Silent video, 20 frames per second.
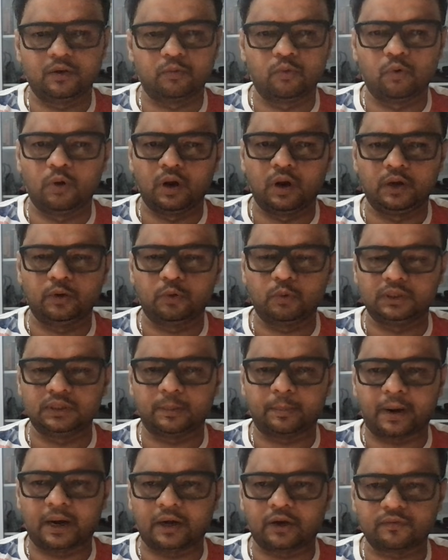go into other
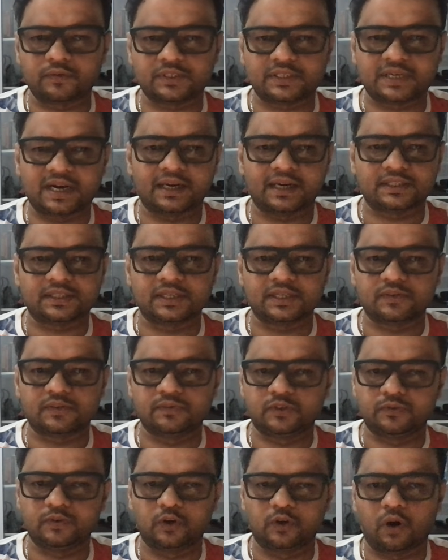part of statistics
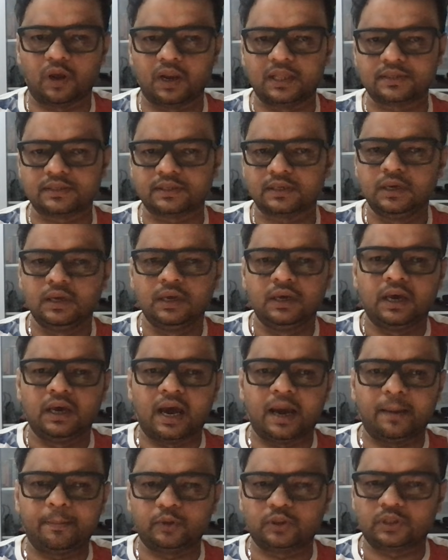which we call as
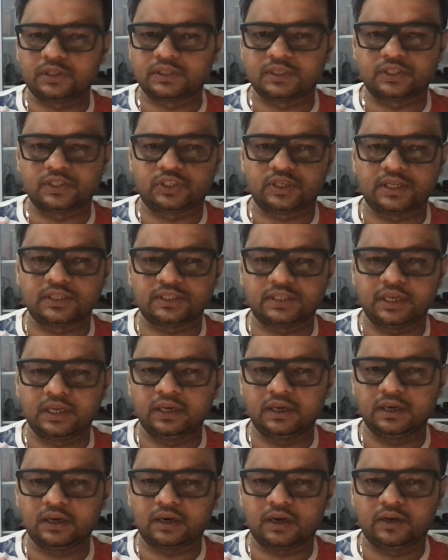hypothesis
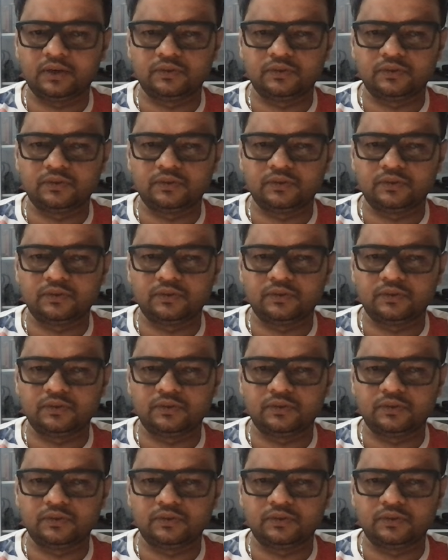testing,